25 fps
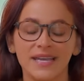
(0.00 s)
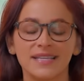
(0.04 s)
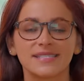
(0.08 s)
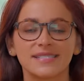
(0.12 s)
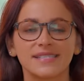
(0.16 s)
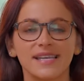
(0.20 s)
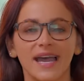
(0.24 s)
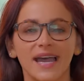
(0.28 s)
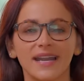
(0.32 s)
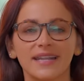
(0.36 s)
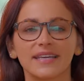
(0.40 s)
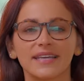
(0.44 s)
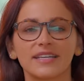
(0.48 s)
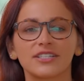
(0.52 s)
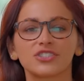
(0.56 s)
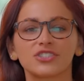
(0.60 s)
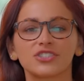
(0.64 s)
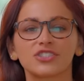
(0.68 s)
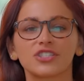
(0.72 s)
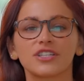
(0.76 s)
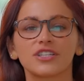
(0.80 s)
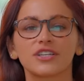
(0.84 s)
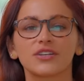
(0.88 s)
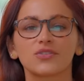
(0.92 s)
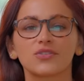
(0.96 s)
Data
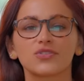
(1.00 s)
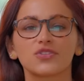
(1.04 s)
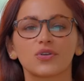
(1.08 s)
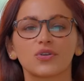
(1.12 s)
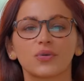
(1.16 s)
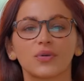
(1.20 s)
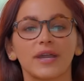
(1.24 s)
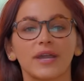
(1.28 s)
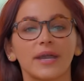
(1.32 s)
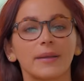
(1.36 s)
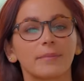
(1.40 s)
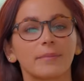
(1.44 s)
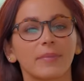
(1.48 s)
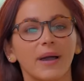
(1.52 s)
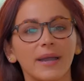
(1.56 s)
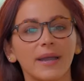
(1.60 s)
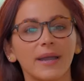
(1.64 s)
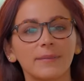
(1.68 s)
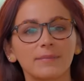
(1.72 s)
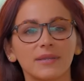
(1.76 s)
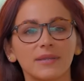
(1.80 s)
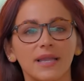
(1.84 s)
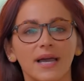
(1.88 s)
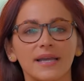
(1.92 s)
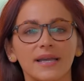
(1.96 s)
engineers create
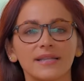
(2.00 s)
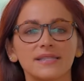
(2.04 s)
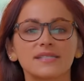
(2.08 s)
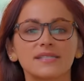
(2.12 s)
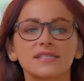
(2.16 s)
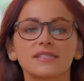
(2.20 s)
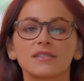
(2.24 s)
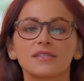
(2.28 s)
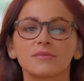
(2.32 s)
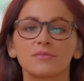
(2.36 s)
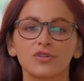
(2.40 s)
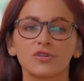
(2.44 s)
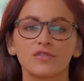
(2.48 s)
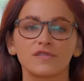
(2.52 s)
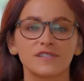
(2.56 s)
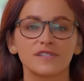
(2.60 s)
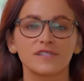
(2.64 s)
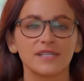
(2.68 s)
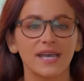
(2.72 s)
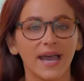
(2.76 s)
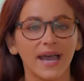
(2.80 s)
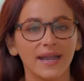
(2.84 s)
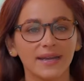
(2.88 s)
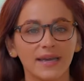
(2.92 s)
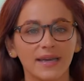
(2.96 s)
pipelines to move
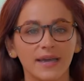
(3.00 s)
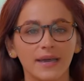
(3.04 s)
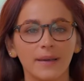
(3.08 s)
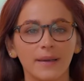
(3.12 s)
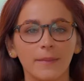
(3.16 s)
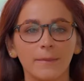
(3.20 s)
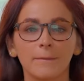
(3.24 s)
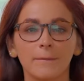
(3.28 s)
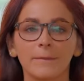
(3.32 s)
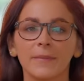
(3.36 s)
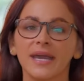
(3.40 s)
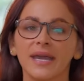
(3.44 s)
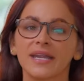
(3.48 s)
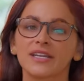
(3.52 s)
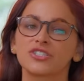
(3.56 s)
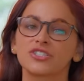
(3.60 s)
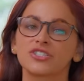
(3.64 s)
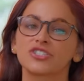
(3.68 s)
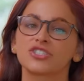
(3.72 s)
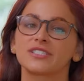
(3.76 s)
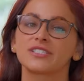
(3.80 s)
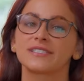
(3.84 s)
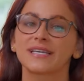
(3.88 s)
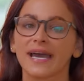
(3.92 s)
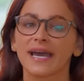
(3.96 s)
data,
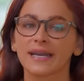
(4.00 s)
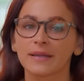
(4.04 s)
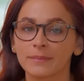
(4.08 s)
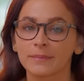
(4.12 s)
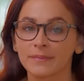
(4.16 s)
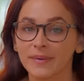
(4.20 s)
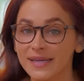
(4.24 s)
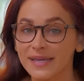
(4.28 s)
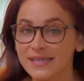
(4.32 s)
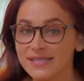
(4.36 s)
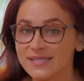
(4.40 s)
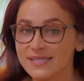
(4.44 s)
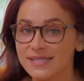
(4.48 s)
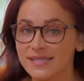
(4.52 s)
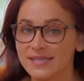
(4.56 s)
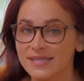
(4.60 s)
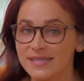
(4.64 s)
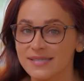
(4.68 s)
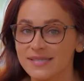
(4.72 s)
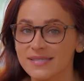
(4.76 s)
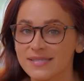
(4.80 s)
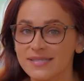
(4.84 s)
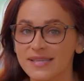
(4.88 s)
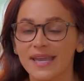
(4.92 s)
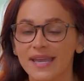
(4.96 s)
manage
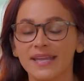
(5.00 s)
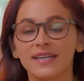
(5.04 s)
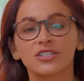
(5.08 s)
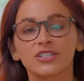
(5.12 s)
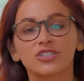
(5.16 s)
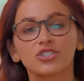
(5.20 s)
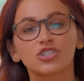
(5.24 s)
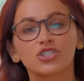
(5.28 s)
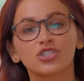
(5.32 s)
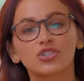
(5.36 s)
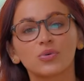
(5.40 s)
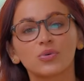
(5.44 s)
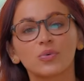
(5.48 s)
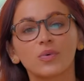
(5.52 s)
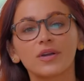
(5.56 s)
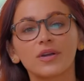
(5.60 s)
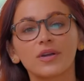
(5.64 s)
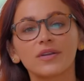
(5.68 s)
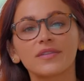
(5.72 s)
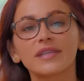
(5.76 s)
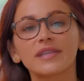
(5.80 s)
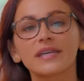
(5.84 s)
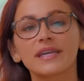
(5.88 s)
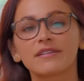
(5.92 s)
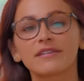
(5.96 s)
databases, and ensure
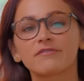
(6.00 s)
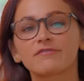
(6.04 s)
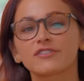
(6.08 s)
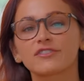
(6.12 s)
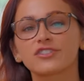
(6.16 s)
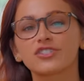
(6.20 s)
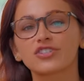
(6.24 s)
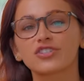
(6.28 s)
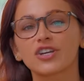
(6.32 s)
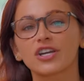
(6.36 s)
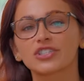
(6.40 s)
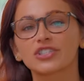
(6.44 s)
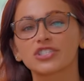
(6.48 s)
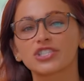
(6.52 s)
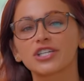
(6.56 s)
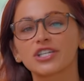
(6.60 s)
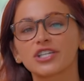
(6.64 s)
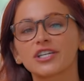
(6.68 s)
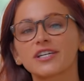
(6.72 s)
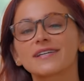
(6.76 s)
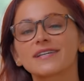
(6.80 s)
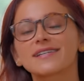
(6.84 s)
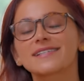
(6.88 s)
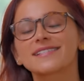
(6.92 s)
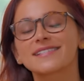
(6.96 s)
the
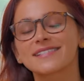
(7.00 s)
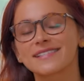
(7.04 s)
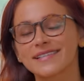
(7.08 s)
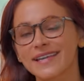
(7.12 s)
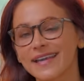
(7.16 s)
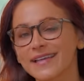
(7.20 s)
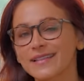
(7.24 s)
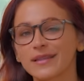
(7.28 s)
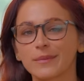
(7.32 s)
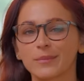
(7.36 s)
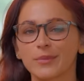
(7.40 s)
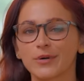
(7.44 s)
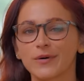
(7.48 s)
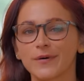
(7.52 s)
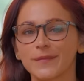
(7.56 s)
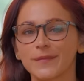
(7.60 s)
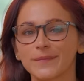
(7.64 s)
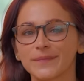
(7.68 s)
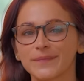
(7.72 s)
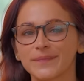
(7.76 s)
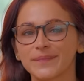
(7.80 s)
infrastructure is scalable.